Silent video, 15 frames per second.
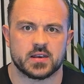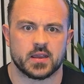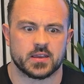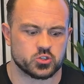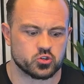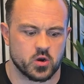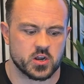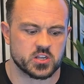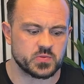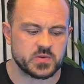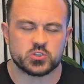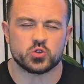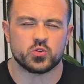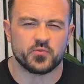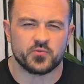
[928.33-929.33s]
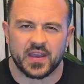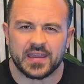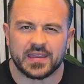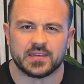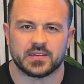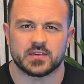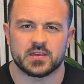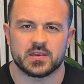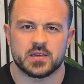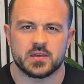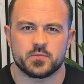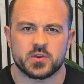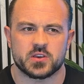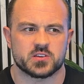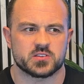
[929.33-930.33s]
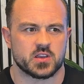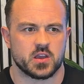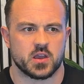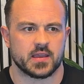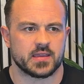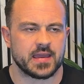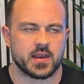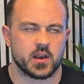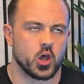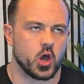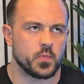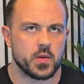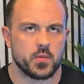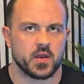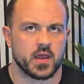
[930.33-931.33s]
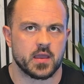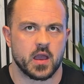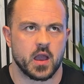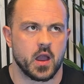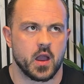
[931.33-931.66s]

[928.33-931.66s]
Like, try not to be too vague, because again, a lot of people are like,